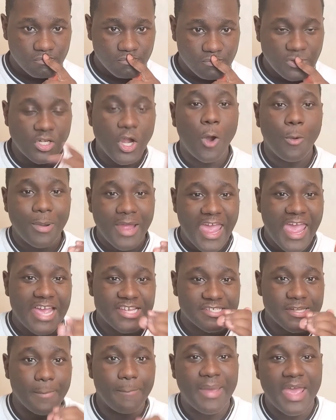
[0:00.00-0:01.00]
COVID has
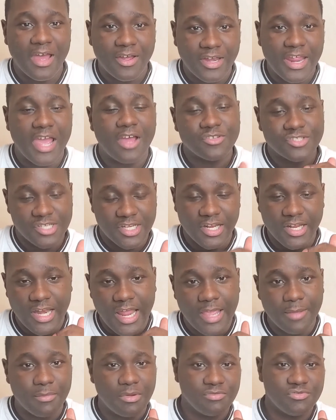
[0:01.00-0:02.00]
to bow down to the
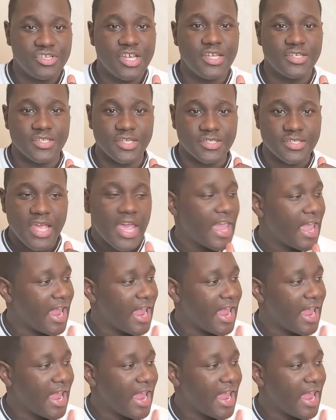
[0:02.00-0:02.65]
name of Jesus.